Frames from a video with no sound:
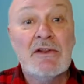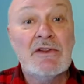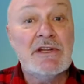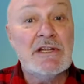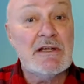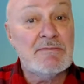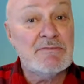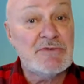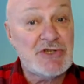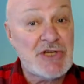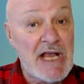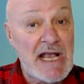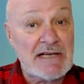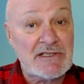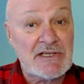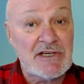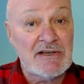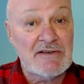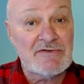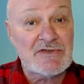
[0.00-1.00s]
The
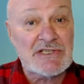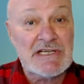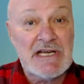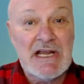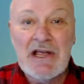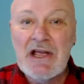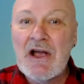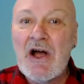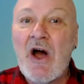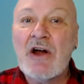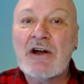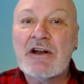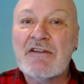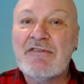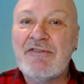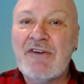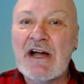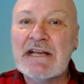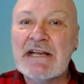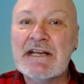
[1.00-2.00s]
objectives are to
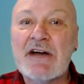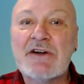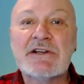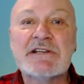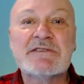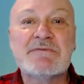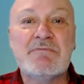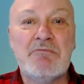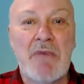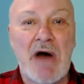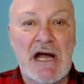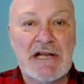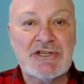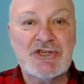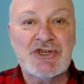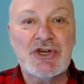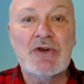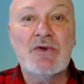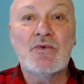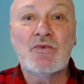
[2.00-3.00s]
find out as
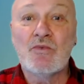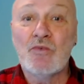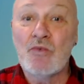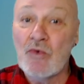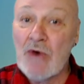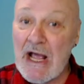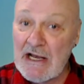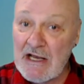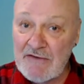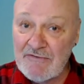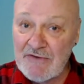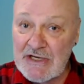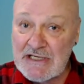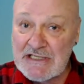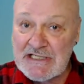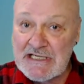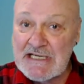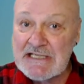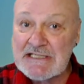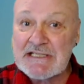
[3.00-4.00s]
much relevant
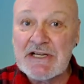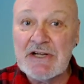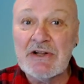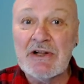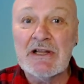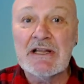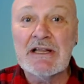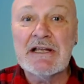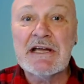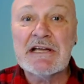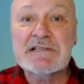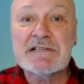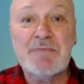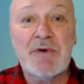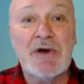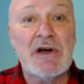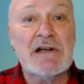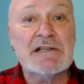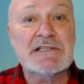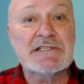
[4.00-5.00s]
detail as
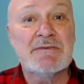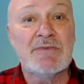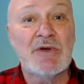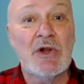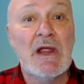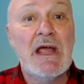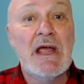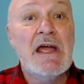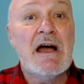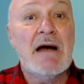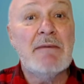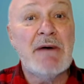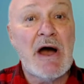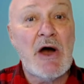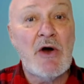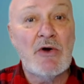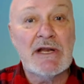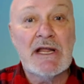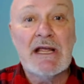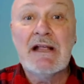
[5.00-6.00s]
possible
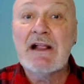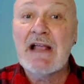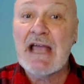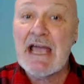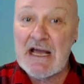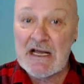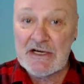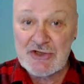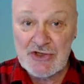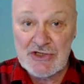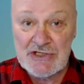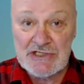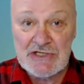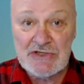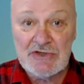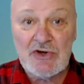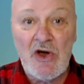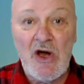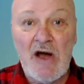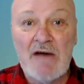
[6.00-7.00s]
about actions
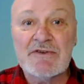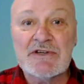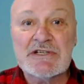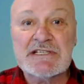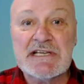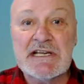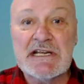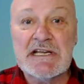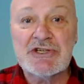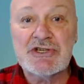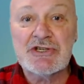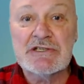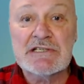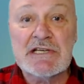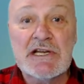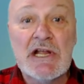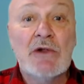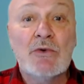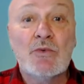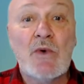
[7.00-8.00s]
and
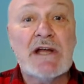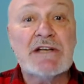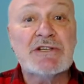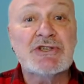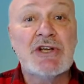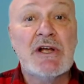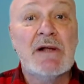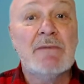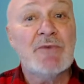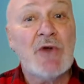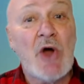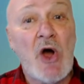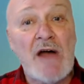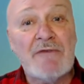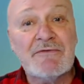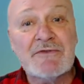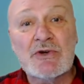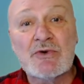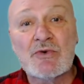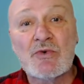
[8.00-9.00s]
conversations, which
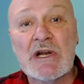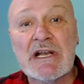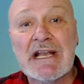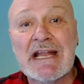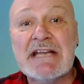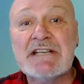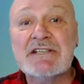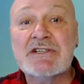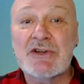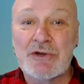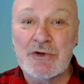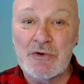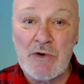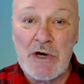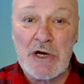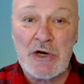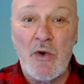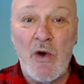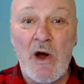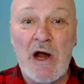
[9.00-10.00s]
often relate to the
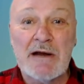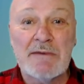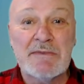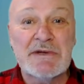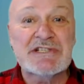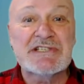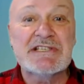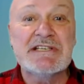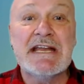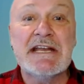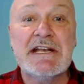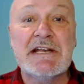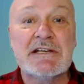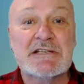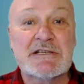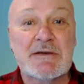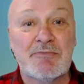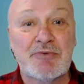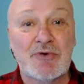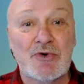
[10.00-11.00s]
requirements needed
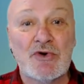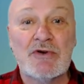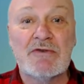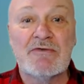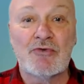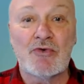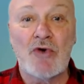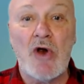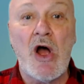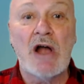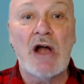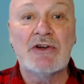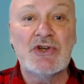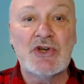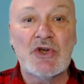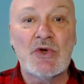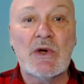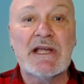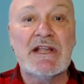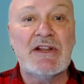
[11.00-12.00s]
to prove
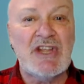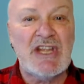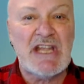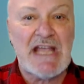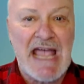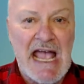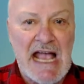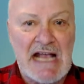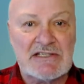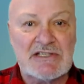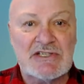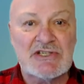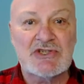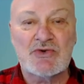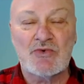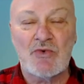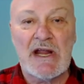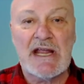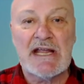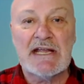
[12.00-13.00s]
wrongdoing, the
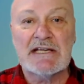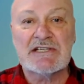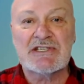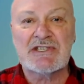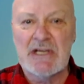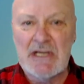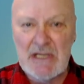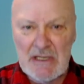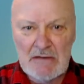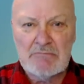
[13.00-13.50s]
actus reus,